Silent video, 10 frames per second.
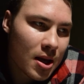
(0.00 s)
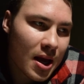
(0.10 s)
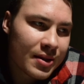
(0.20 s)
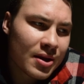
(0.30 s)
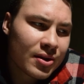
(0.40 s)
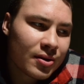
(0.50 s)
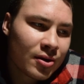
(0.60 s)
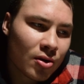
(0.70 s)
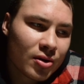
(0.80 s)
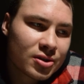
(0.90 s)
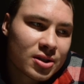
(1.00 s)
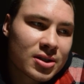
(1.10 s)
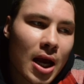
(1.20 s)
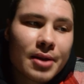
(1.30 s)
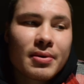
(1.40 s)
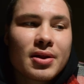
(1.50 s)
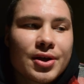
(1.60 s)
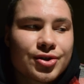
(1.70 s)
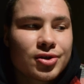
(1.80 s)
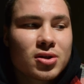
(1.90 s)
And then, you know, there's the side of me
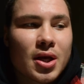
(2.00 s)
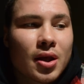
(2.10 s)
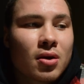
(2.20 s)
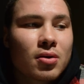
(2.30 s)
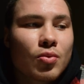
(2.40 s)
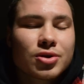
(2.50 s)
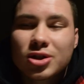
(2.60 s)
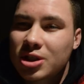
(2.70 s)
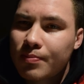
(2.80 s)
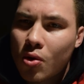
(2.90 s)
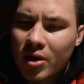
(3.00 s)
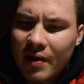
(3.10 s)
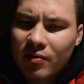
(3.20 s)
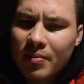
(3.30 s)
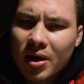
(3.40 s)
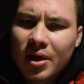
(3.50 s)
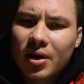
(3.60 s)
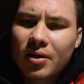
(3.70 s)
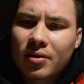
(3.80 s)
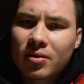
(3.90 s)
that's just like, wants to support everybody
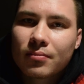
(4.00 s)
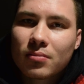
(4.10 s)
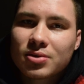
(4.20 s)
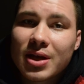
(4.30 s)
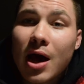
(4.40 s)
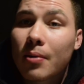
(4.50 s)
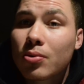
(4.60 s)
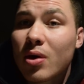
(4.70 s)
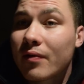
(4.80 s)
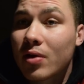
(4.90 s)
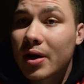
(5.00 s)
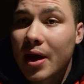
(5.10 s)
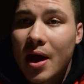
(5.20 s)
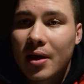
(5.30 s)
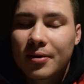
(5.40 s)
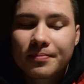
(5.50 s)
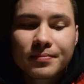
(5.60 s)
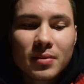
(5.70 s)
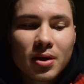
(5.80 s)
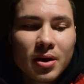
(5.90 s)
and to help whoever I can.
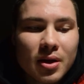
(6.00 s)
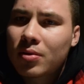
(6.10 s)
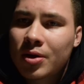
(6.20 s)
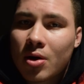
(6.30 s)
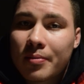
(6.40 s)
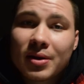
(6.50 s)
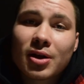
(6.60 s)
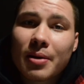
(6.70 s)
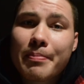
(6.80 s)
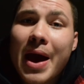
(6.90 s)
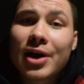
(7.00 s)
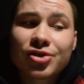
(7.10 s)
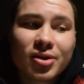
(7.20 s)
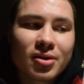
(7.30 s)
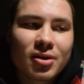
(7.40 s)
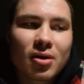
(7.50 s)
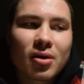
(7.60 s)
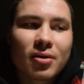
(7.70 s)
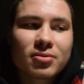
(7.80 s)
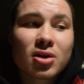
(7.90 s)
You know what I mean? The compassionate
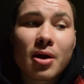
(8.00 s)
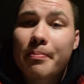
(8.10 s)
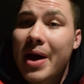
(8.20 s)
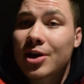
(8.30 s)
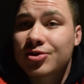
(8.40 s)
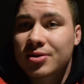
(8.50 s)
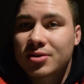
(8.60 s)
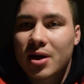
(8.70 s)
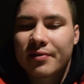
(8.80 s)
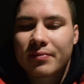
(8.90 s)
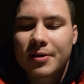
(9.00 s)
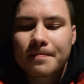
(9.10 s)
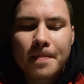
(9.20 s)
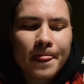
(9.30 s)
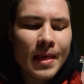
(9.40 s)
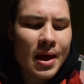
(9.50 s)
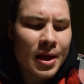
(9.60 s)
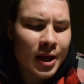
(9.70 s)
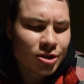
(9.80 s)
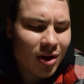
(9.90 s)
side of me.
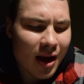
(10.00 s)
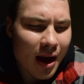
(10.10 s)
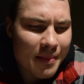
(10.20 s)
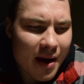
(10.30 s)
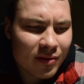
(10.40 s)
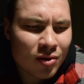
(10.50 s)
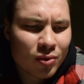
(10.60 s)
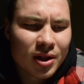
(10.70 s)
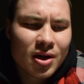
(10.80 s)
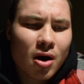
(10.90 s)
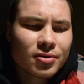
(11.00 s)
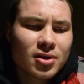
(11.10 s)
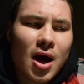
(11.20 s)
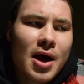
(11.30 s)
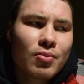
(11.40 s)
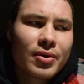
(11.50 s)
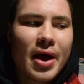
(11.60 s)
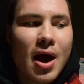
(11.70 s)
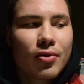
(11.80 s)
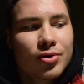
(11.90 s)
So I'm having a really hard time with
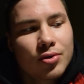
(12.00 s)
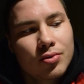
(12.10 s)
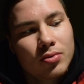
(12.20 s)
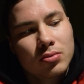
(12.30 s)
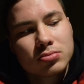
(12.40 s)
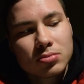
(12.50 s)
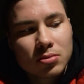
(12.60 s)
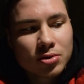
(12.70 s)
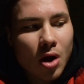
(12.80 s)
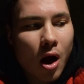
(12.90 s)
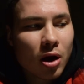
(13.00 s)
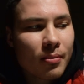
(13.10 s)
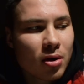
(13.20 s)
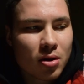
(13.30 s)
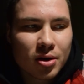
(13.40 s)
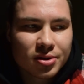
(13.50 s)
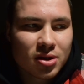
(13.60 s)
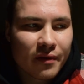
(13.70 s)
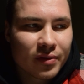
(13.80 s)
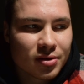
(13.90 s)
how to talk about a lot of
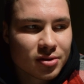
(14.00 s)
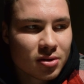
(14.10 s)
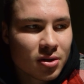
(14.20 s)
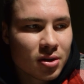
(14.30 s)
stuff because,